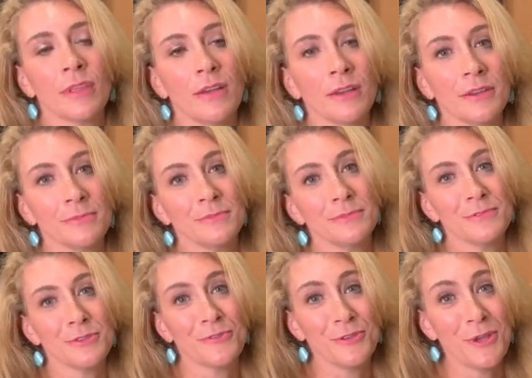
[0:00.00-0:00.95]
So
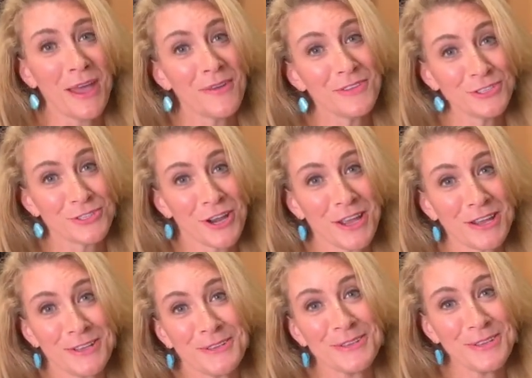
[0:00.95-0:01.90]
if you haven't
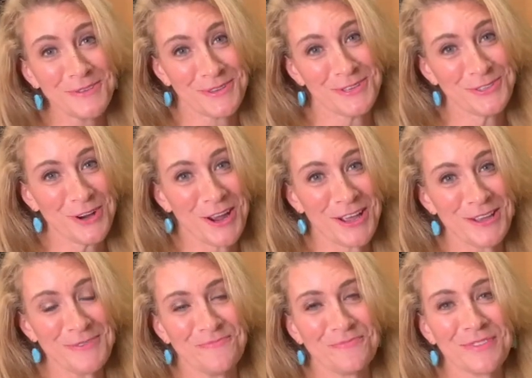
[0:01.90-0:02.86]
tried it, give it a try